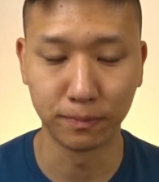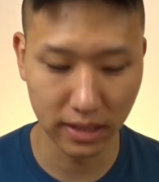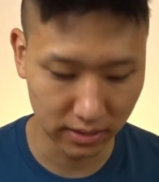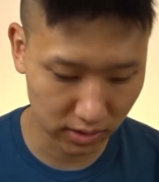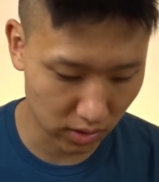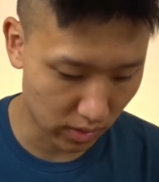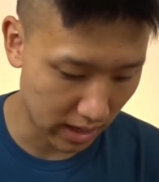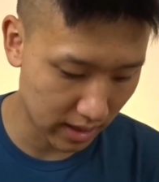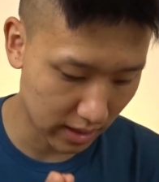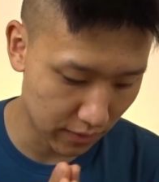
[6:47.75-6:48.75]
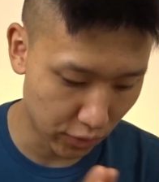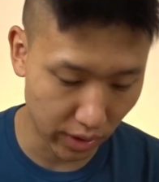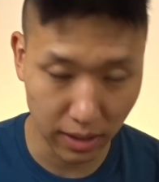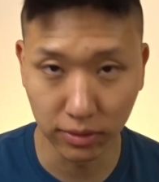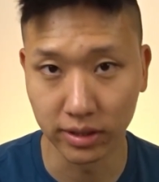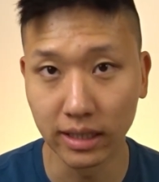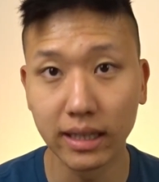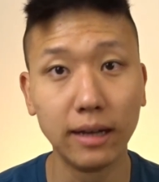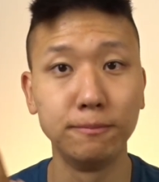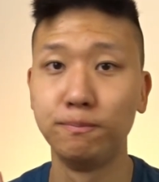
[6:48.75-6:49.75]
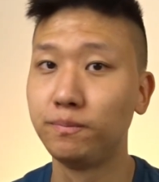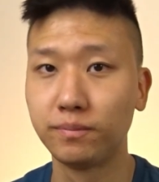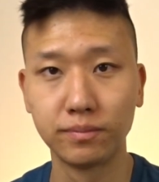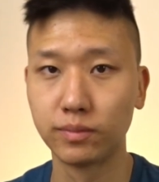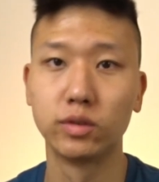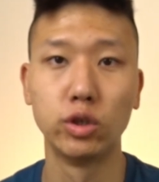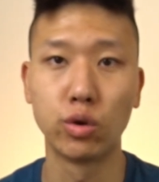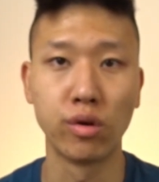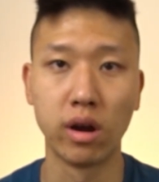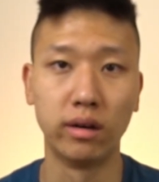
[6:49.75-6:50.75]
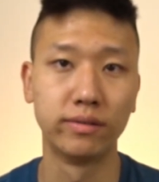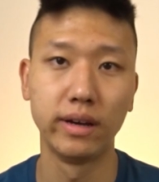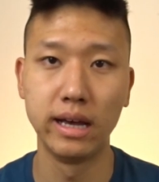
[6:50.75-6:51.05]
And so I think if you're able to hit that, you're going enough.